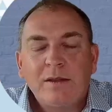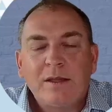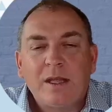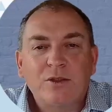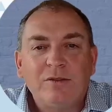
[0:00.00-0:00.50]

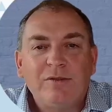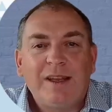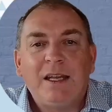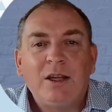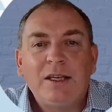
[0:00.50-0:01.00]
of
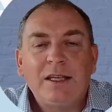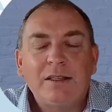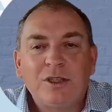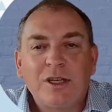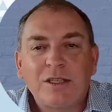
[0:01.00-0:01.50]
e-learning in
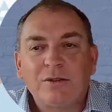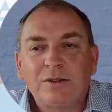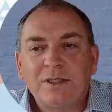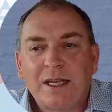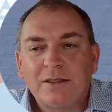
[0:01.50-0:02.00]
traditional
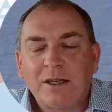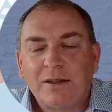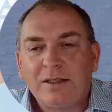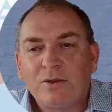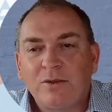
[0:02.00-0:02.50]
sense. So they're
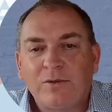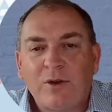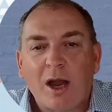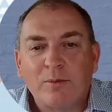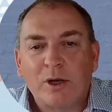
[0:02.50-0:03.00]
sort of
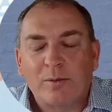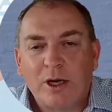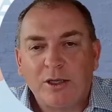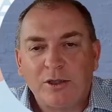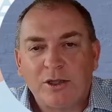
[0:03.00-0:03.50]
hybrid
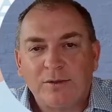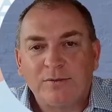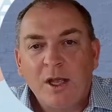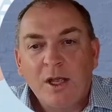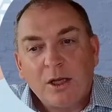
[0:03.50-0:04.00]
approaches
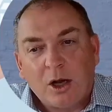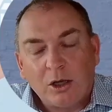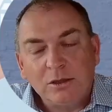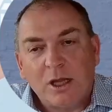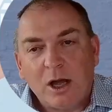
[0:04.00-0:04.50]

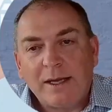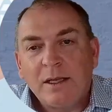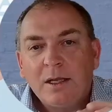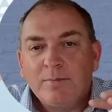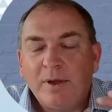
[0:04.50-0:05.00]
online,
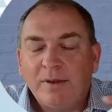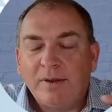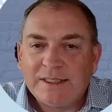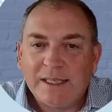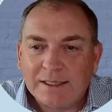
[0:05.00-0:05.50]
but
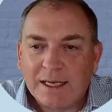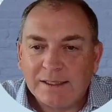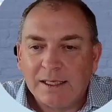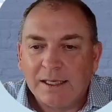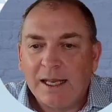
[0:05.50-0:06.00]

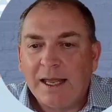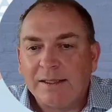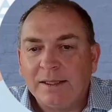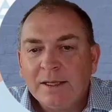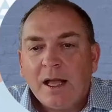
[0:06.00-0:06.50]
facilitator-led.
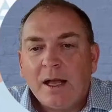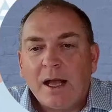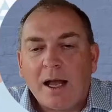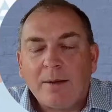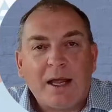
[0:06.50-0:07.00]

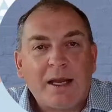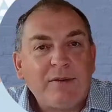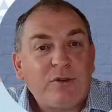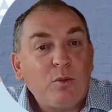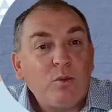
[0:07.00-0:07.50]
And
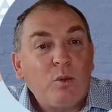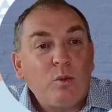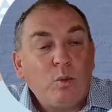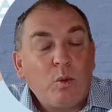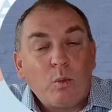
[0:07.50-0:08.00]

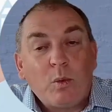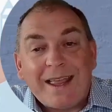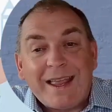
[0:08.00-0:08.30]
we have